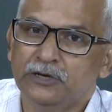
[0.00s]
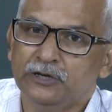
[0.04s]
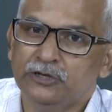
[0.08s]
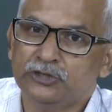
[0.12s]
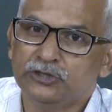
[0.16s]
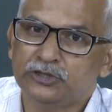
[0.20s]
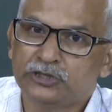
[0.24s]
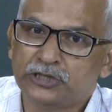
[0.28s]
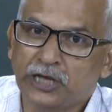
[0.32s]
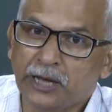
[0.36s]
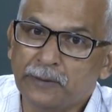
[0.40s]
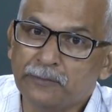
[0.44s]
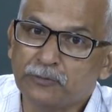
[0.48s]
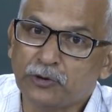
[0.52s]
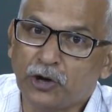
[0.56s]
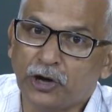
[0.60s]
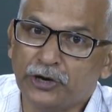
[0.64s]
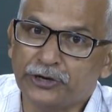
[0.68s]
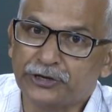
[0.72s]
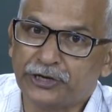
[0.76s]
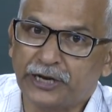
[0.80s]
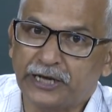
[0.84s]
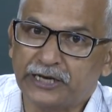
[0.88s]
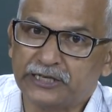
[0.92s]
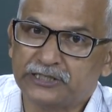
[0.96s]
same
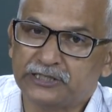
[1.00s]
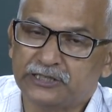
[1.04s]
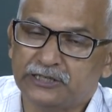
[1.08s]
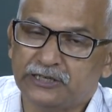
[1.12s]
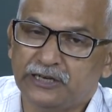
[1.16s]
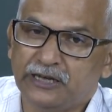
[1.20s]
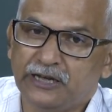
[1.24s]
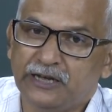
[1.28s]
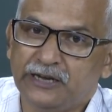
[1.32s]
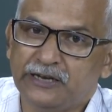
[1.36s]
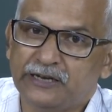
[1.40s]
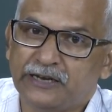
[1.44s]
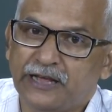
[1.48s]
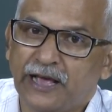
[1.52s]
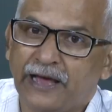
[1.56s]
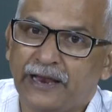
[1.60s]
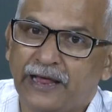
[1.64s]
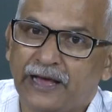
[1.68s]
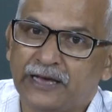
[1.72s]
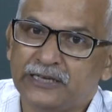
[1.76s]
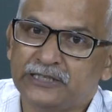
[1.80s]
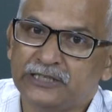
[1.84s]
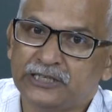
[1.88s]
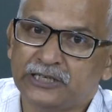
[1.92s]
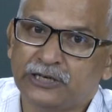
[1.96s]
context. It can
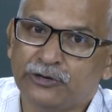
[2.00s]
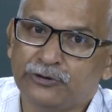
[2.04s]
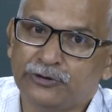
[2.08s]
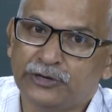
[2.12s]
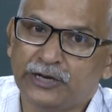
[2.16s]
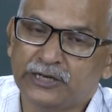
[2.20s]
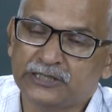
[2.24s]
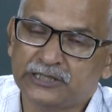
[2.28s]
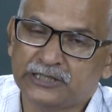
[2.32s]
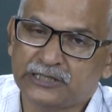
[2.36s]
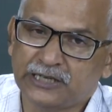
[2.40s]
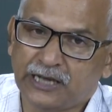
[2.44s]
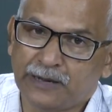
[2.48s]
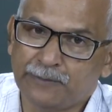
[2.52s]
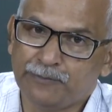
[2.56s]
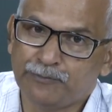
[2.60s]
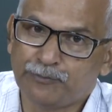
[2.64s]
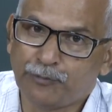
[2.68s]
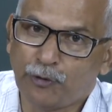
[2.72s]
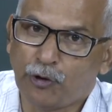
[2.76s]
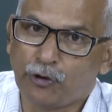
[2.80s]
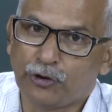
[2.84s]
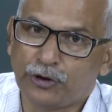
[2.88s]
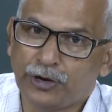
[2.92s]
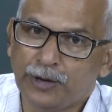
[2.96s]
execute the same
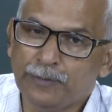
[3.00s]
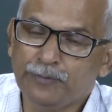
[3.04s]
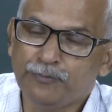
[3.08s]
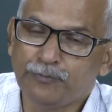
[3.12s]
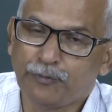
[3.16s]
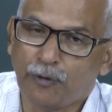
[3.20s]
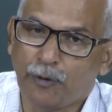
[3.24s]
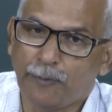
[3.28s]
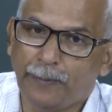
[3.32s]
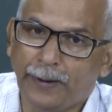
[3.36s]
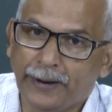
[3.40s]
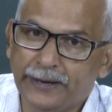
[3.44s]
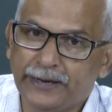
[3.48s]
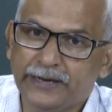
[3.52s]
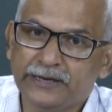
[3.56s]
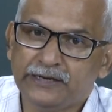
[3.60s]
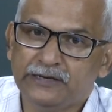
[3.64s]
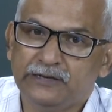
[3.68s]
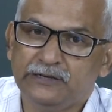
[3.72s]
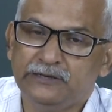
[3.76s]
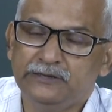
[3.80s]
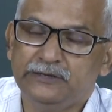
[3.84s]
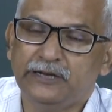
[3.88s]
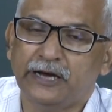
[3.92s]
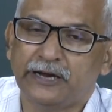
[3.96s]
program provided
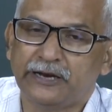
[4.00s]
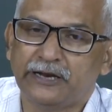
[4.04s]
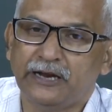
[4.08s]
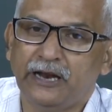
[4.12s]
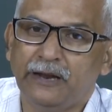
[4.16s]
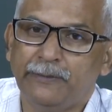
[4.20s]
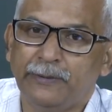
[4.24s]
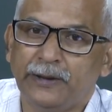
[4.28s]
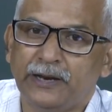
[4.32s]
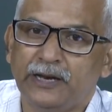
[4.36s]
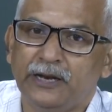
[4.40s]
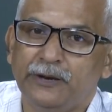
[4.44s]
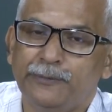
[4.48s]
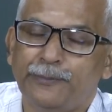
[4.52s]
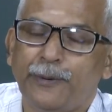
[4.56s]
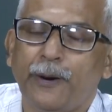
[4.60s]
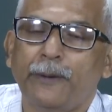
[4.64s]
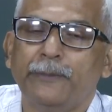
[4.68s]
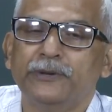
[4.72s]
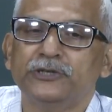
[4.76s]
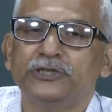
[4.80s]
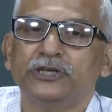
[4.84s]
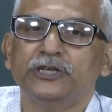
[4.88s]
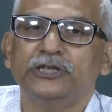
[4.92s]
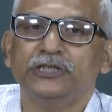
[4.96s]
the relevant
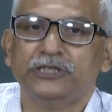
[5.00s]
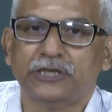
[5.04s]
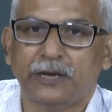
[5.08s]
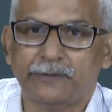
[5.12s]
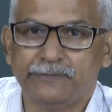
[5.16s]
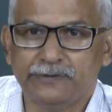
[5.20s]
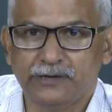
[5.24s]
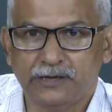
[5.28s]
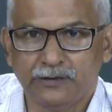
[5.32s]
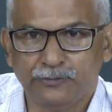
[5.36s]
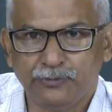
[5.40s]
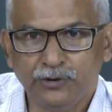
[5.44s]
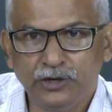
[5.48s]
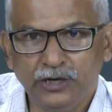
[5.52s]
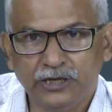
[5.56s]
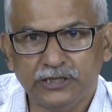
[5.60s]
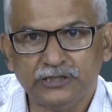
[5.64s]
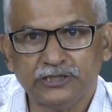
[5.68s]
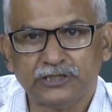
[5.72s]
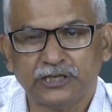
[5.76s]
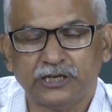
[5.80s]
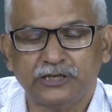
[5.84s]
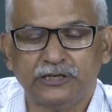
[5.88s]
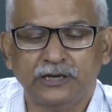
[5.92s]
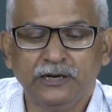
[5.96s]
information is available
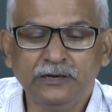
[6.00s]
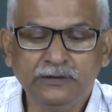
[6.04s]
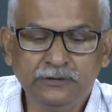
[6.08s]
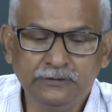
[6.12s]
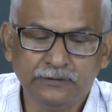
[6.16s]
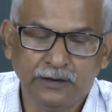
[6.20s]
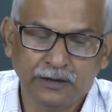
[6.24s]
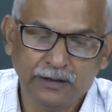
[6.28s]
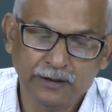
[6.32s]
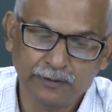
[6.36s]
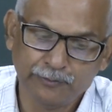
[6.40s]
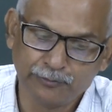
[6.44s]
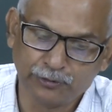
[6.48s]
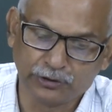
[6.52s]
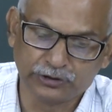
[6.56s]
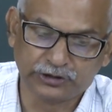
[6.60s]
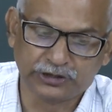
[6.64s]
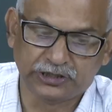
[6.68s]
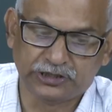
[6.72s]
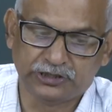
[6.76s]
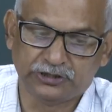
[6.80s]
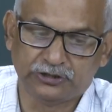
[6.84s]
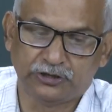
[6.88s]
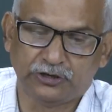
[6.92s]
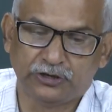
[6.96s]
inside the
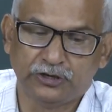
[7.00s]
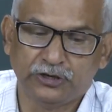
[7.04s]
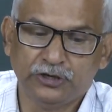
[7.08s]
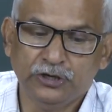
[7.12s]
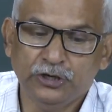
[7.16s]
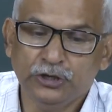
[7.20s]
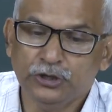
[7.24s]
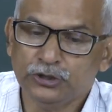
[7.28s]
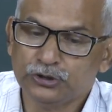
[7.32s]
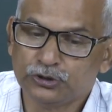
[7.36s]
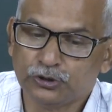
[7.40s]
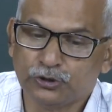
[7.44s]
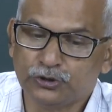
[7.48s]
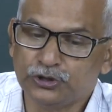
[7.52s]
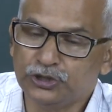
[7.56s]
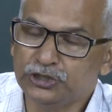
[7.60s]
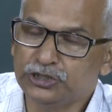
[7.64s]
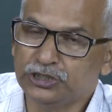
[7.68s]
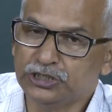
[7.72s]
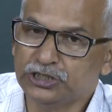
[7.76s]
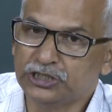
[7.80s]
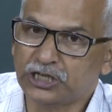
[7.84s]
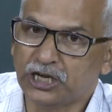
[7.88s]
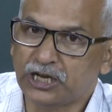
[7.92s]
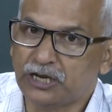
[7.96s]
processor. So, this
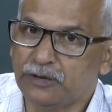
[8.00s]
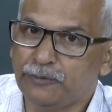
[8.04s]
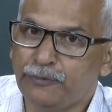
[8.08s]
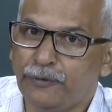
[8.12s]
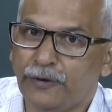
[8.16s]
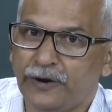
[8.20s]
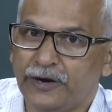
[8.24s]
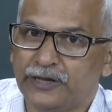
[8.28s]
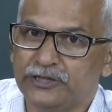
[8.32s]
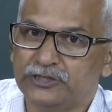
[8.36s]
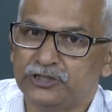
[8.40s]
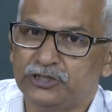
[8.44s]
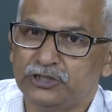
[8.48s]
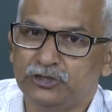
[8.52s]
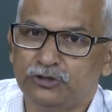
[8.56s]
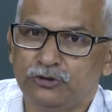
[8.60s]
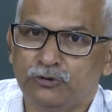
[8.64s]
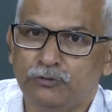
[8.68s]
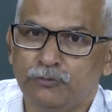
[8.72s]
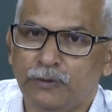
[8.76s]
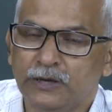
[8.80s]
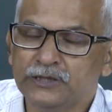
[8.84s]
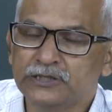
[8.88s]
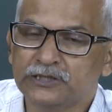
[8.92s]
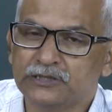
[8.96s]
is the difference you
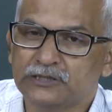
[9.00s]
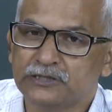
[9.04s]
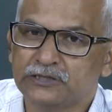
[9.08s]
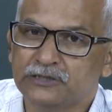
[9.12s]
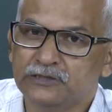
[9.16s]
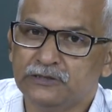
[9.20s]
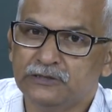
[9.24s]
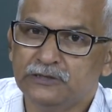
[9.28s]
must